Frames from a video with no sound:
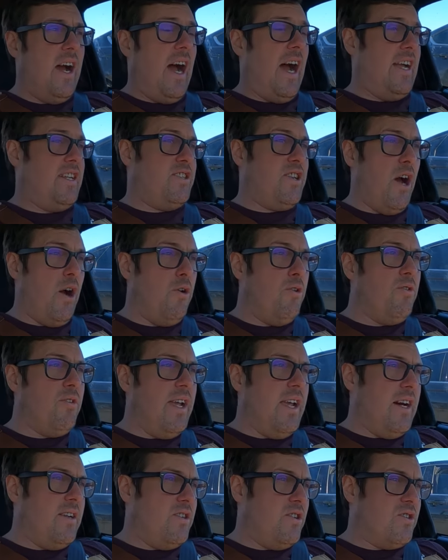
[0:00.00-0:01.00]
I
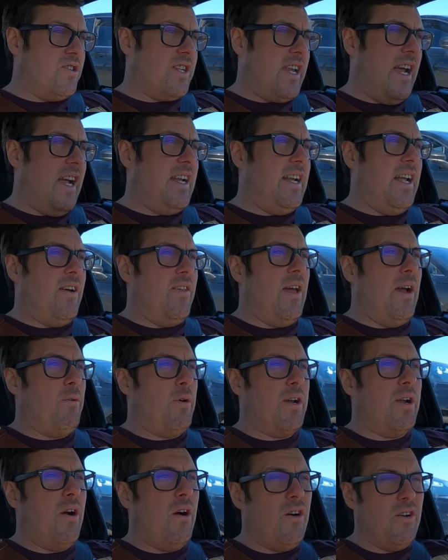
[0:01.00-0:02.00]
totally understand how that
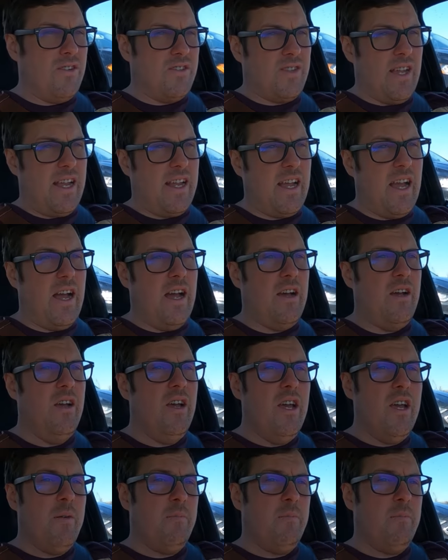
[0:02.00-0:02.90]
would cause like a